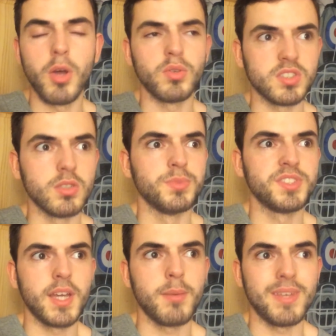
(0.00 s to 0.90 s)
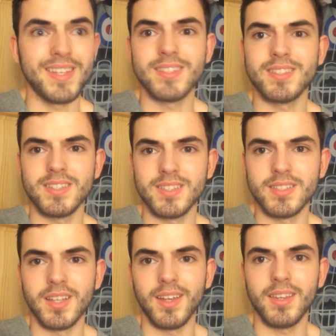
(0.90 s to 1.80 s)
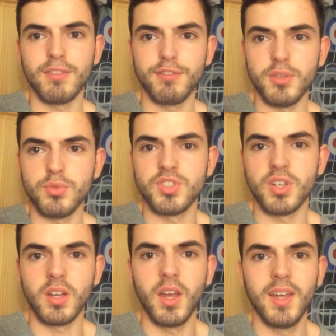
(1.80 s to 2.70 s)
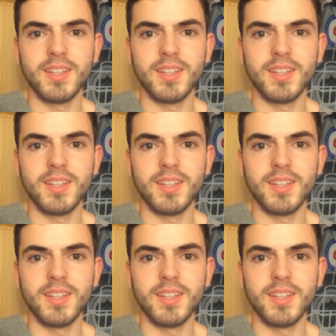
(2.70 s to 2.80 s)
post dubstep is. This is like the future.